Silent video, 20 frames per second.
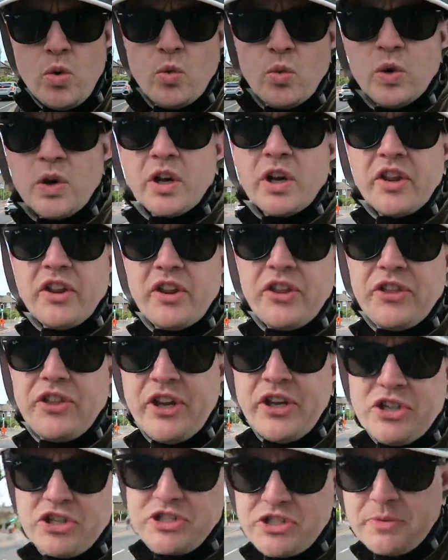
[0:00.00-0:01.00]
One other
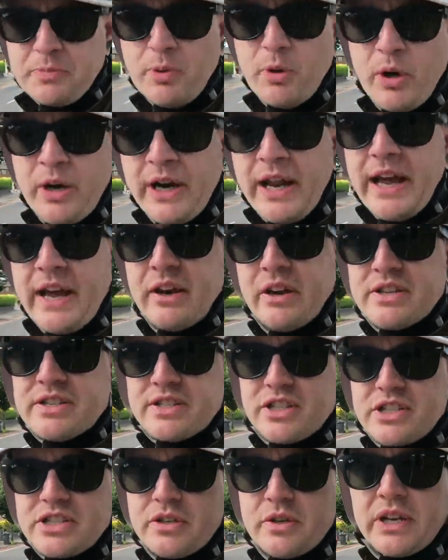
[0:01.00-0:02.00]
thing just to point out is
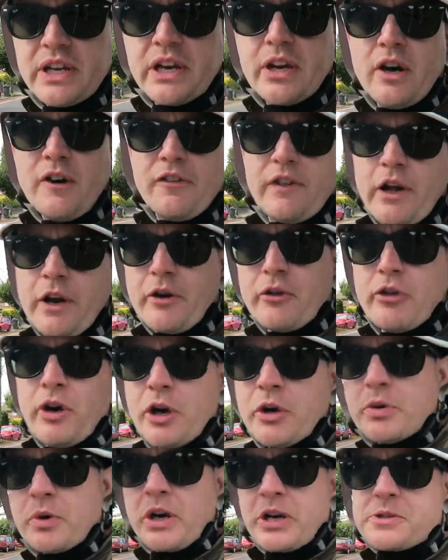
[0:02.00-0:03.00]
they're doing an awful lot of
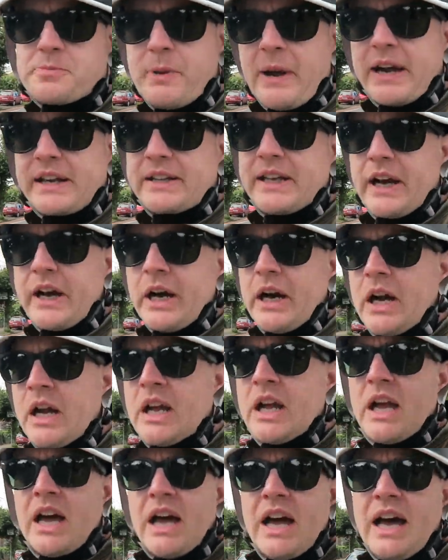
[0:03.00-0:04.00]
roadworks back there,
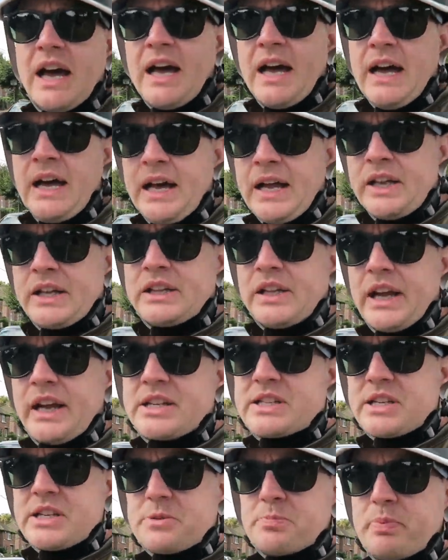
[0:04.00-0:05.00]
and
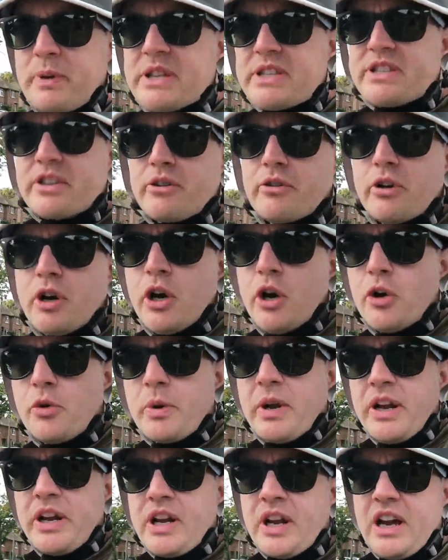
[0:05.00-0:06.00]
like there's bits of the road
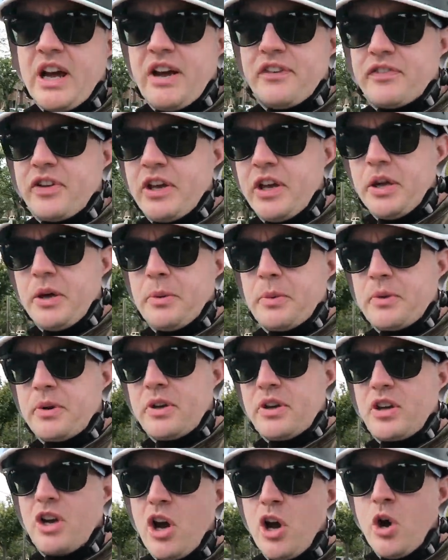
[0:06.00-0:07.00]
where you kind of have
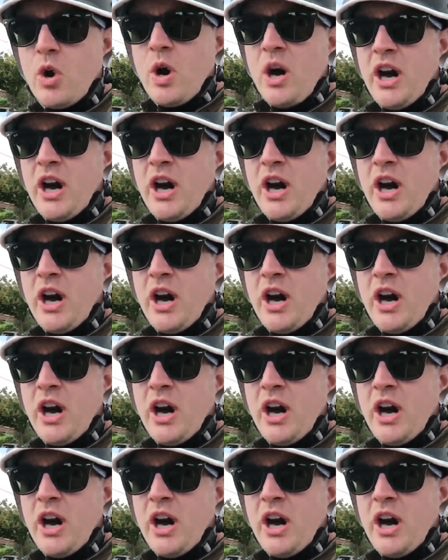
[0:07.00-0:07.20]
to go